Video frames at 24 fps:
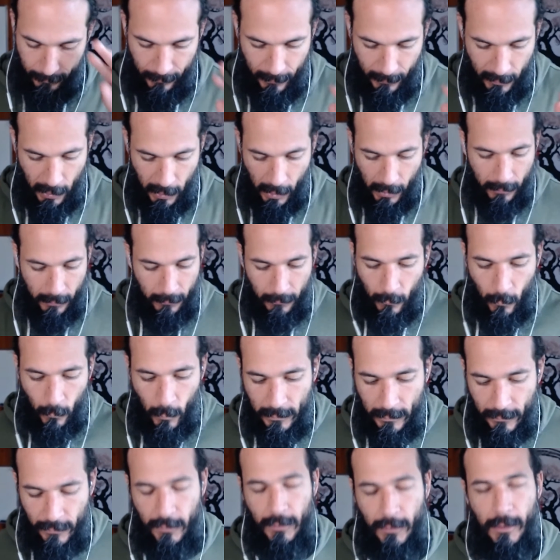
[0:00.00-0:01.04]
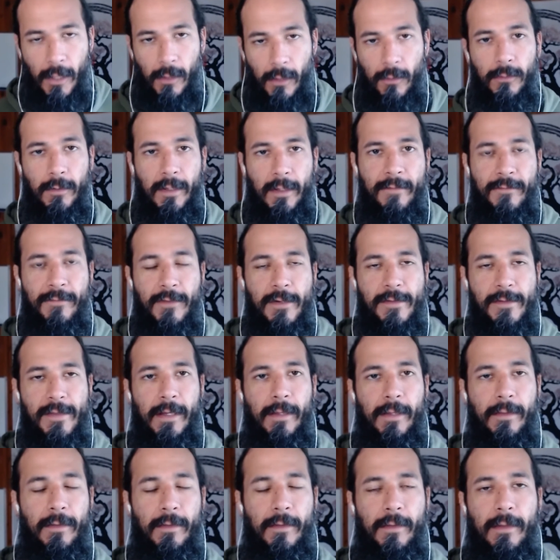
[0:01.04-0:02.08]
Don wants to know if there's
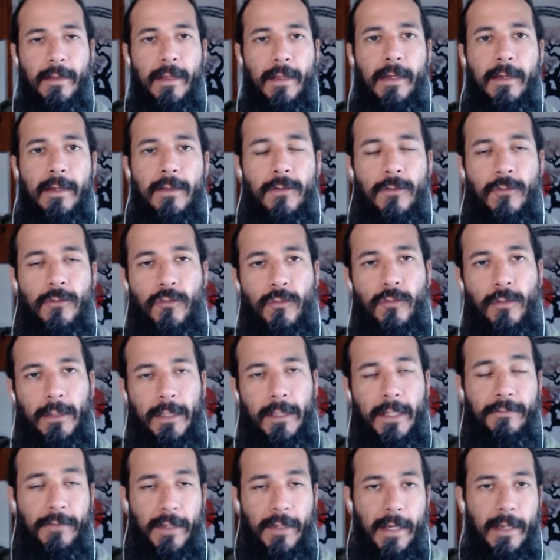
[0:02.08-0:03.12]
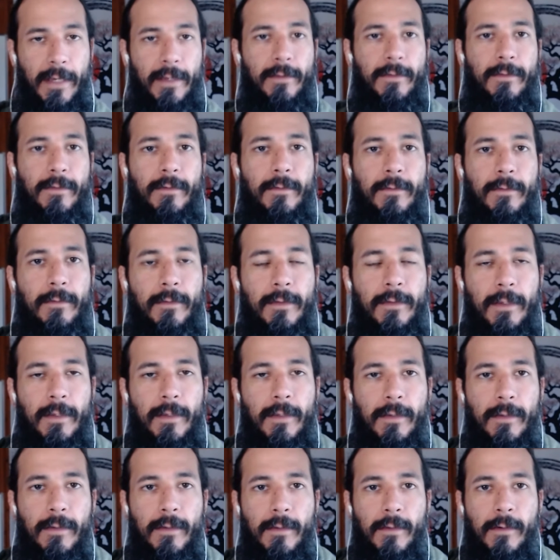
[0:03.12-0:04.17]
anything that they can do to alleviate
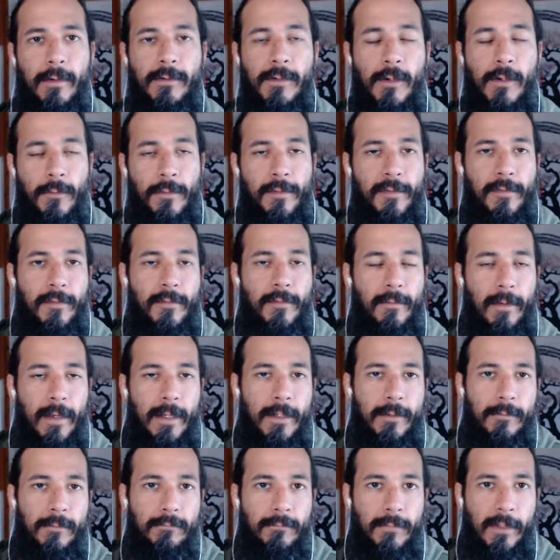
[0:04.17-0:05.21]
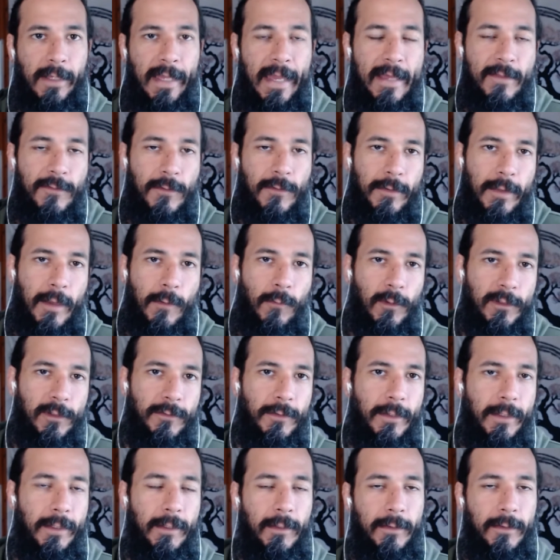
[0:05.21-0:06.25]
the growths and cancer. They want to
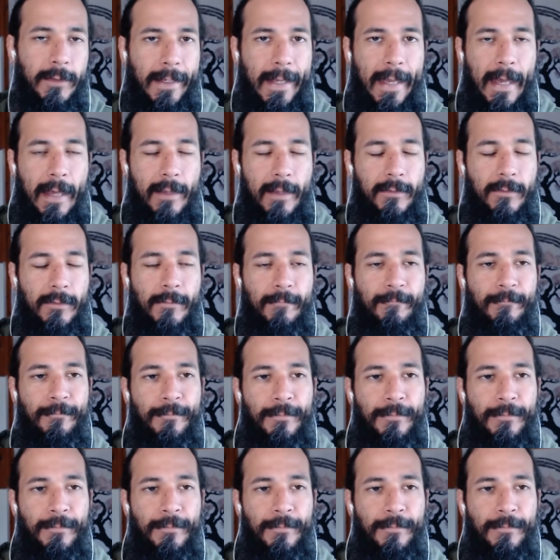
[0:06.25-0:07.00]
heal the cat.